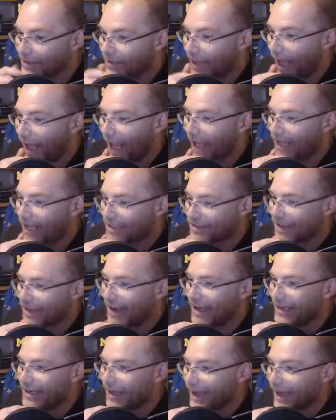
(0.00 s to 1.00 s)
I guess I
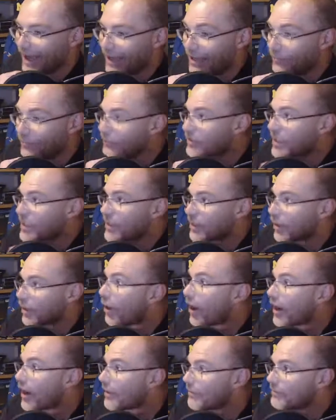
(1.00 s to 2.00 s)
naively
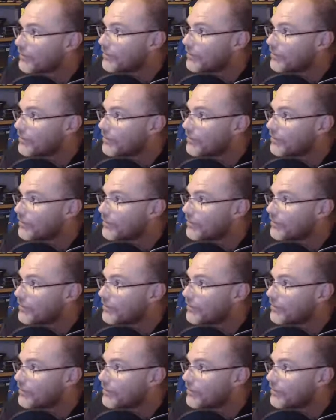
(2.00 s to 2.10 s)
thought